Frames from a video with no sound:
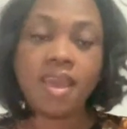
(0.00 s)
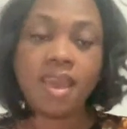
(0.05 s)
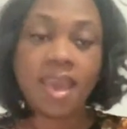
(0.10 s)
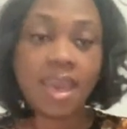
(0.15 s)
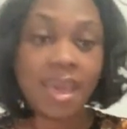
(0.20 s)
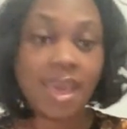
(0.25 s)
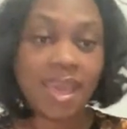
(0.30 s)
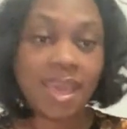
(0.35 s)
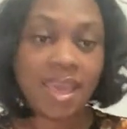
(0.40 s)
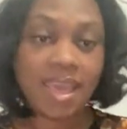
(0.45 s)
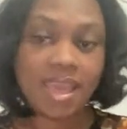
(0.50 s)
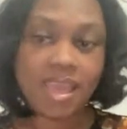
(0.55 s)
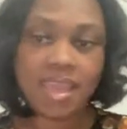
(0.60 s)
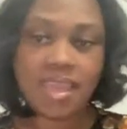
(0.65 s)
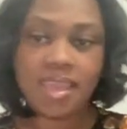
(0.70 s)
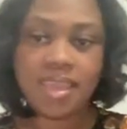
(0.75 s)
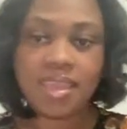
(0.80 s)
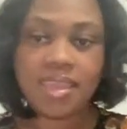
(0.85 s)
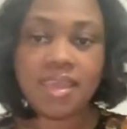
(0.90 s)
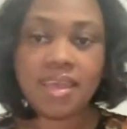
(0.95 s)

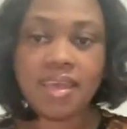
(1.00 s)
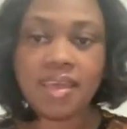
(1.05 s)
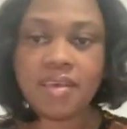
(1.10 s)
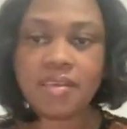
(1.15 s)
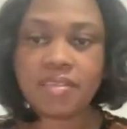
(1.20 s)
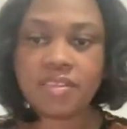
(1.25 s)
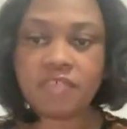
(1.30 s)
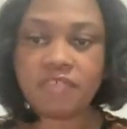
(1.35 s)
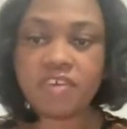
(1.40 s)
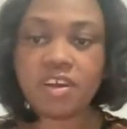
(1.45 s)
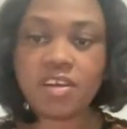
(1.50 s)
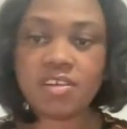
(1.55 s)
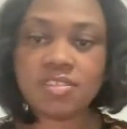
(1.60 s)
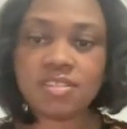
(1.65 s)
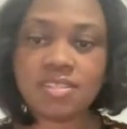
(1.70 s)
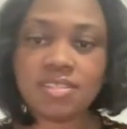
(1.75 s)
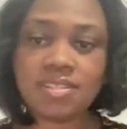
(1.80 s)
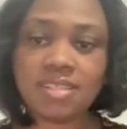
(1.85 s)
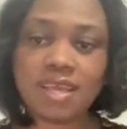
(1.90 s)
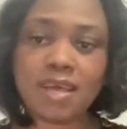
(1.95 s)
Hey, the
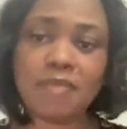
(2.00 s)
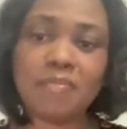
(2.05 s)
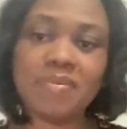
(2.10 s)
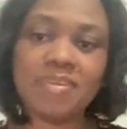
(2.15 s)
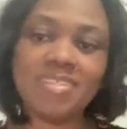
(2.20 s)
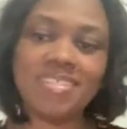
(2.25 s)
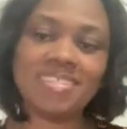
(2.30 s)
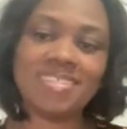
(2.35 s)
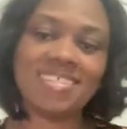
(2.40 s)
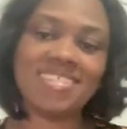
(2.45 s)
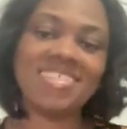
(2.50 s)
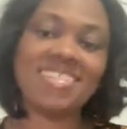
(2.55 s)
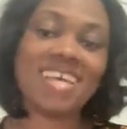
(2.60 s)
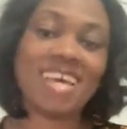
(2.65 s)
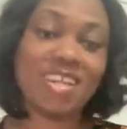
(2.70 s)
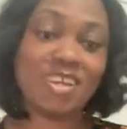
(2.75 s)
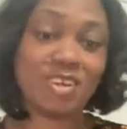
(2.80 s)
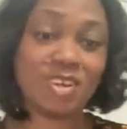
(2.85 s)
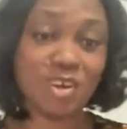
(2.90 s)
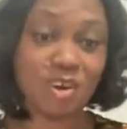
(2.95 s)
first step is to
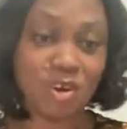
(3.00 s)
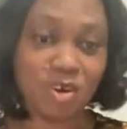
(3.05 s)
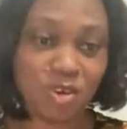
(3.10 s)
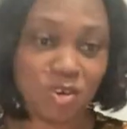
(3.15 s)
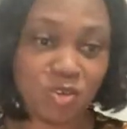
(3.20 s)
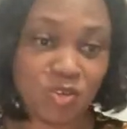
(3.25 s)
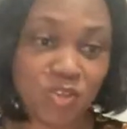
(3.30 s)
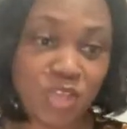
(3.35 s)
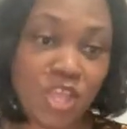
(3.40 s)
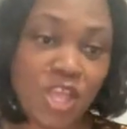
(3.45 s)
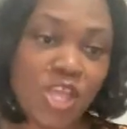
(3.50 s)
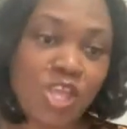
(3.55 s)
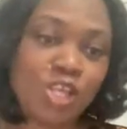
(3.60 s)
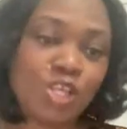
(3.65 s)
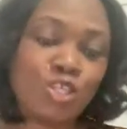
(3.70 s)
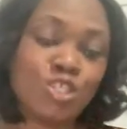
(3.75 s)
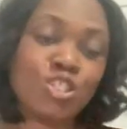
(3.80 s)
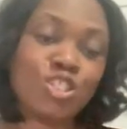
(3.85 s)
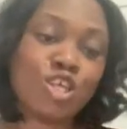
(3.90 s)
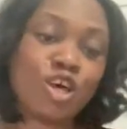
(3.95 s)
set a goal.
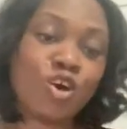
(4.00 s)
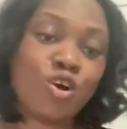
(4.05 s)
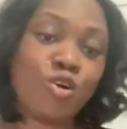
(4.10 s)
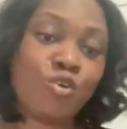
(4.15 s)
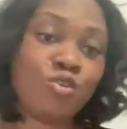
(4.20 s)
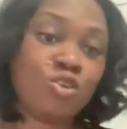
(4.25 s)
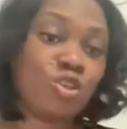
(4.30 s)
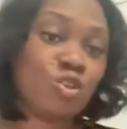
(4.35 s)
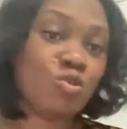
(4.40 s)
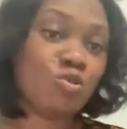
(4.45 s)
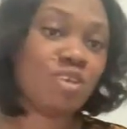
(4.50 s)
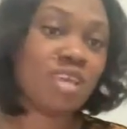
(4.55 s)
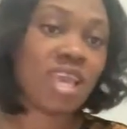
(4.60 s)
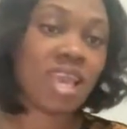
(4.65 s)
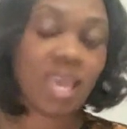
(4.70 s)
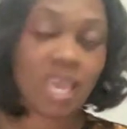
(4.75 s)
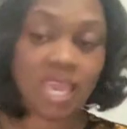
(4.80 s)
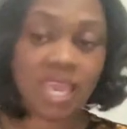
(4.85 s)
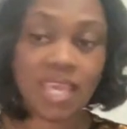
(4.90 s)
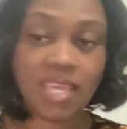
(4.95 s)
So you
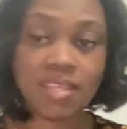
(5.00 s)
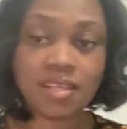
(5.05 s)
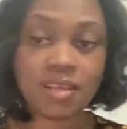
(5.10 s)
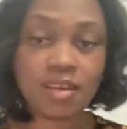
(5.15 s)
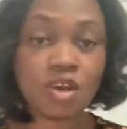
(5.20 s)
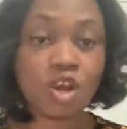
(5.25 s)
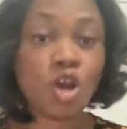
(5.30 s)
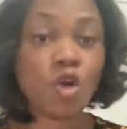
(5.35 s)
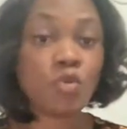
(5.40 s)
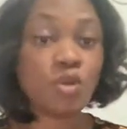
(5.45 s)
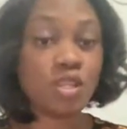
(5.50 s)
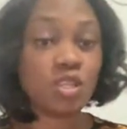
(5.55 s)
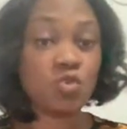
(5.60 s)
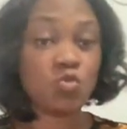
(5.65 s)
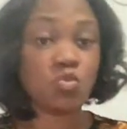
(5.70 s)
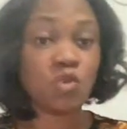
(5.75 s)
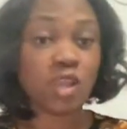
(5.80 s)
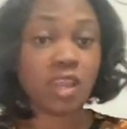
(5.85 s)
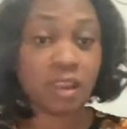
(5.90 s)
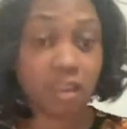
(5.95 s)
can't go
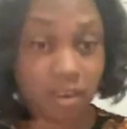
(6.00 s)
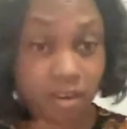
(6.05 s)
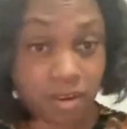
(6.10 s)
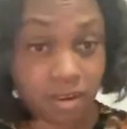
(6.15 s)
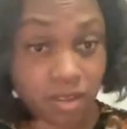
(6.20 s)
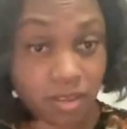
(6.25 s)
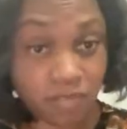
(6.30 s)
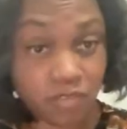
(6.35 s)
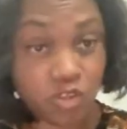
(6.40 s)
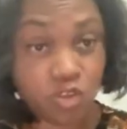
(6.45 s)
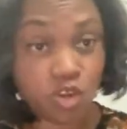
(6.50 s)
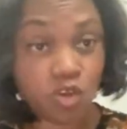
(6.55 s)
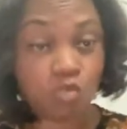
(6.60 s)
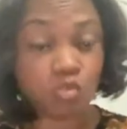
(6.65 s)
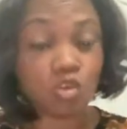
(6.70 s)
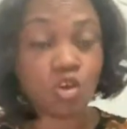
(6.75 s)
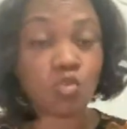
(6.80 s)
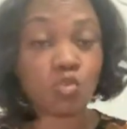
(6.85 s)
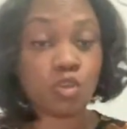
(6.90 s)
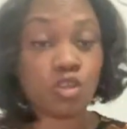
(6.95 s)
anywhere if you
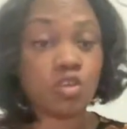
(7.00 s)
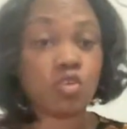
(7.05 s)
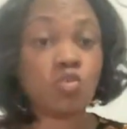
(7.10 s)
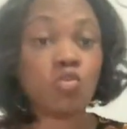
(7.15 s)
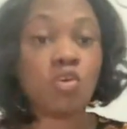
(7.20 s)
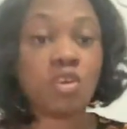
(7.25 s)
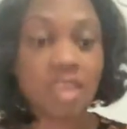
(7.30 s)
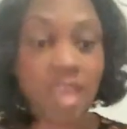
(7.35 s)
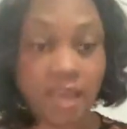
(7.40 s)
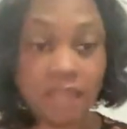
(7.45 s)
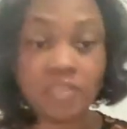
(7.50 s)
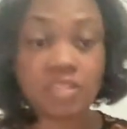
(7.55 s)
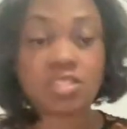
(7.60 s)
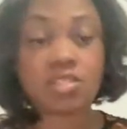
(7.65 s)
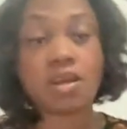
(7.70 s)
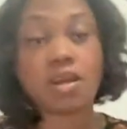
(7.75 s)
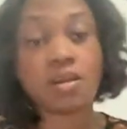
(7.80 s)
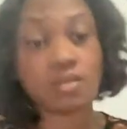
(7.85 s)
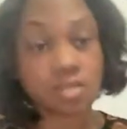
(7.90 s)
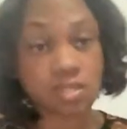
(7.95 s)
don't know where you're going. You have to
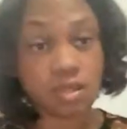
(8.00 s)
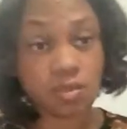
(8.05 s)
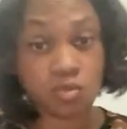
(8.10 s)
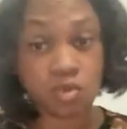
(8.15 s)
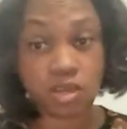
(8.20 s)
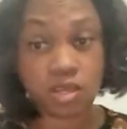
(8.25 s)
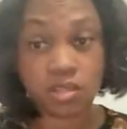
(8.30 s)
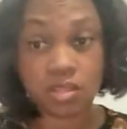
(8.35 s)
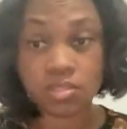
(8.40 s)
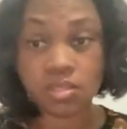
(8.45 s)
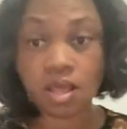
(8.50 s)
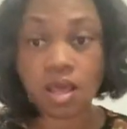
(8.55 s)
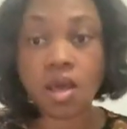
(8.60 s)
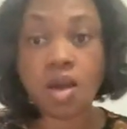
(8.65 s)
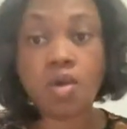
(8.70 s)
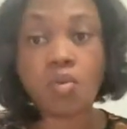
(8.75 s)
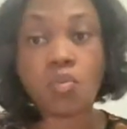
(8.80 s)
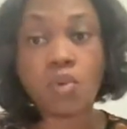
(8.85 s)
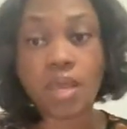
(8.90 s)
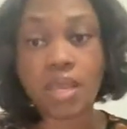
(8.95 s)
start somewhere. There's
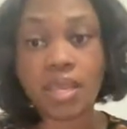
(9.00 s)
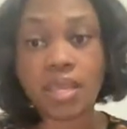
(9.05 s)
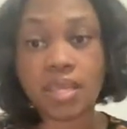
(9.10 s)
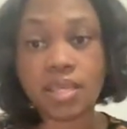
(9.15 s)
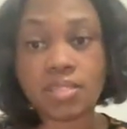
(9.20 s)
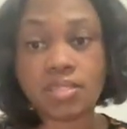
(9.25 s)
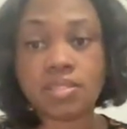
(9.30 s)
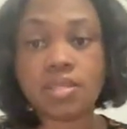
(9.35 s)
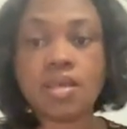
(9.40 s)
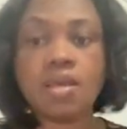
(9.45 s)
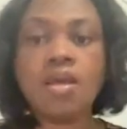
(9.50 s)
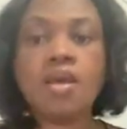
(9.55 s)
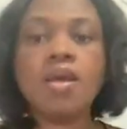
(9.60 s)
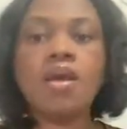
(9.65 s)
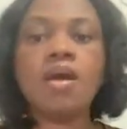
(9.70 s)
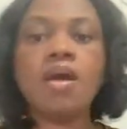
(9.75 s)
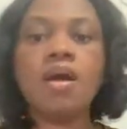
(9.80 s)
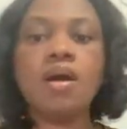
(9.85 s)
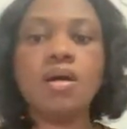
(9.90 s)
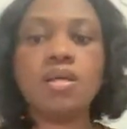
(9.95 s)
always
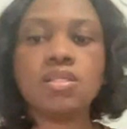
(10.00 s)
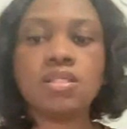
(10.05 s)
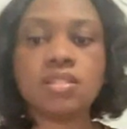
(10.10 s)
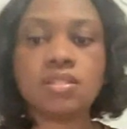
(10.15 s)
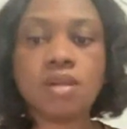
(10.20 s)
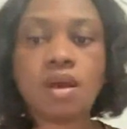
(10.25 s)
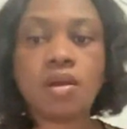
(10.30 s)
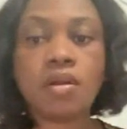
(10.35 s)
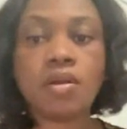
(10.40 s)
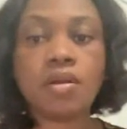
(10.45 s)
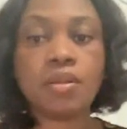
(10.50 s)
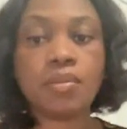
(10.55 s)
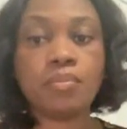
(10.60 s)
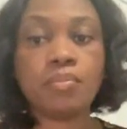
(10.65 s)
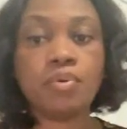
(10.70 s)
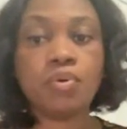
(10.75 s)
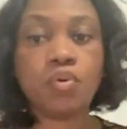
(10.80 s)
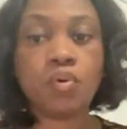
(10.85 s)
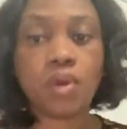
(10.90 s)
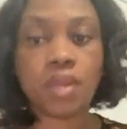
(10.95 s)
a
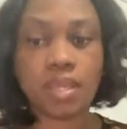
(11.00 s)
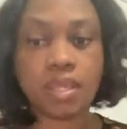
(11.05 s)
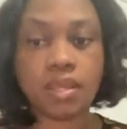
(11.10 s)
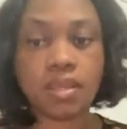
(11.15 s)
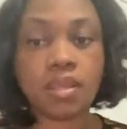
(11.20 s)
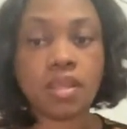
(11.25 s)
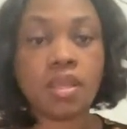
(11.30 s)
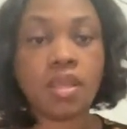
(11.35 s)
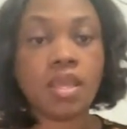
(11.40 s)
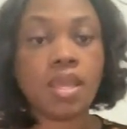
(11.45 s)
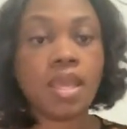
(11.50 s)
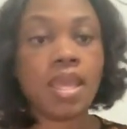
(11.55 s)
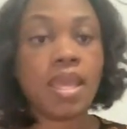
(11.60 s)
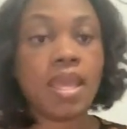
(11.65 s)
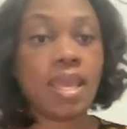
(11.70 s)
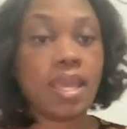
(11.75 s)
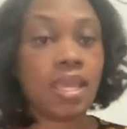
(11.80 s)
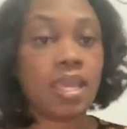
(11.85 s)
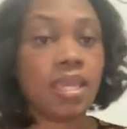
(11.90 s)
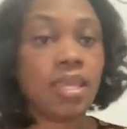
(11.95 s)
starting point,
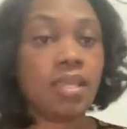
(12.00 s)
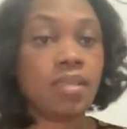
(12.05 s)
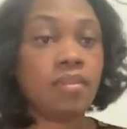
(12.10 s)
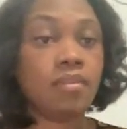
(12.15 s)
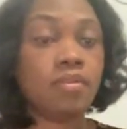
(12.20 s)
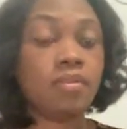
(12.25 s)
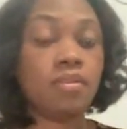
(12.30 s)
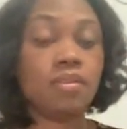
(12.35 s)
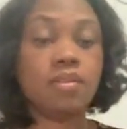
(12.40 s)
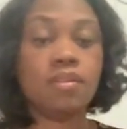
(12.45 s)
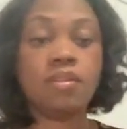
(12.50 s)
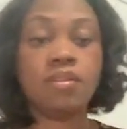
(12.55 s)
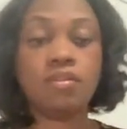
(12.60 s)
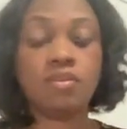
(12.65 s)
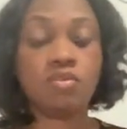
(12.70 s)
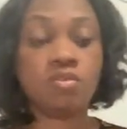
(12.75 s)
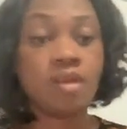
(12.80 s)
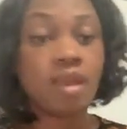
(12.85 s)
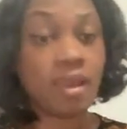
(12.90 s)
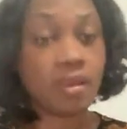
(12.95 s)
and
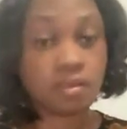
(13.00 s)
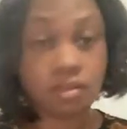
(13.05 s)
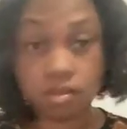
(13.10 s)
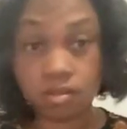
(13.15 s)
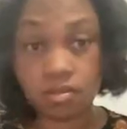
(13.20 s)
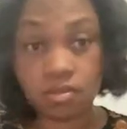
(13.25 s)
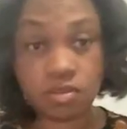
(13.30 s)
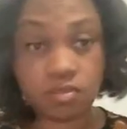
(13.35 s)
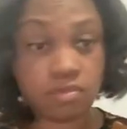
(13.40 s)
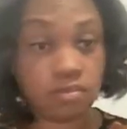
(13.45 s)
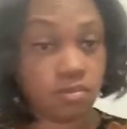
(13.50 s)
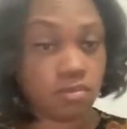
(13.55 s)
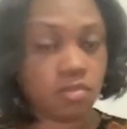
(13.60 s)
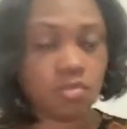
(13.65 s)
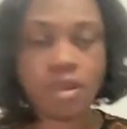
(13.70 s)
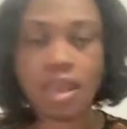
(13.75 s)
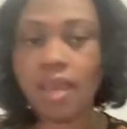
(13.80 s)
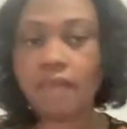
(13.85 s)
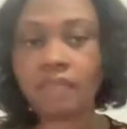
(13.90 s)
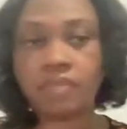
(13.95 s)

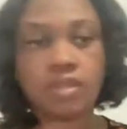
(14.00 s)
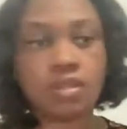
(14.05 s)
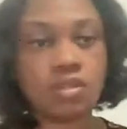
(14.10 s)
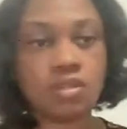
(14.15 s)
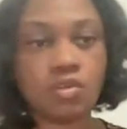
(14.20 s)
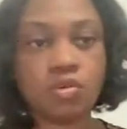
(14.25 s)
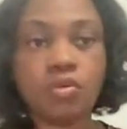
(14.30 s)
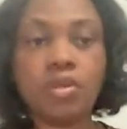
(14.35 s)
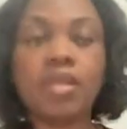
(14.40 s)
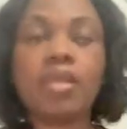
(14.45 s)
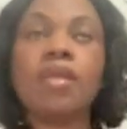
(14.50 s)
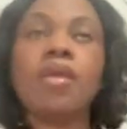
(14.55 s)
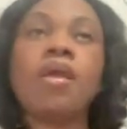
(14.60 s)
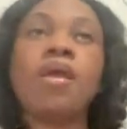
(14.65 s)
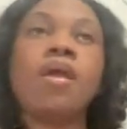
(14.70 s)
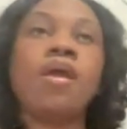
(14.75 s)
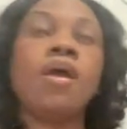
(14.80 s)
you have to do it.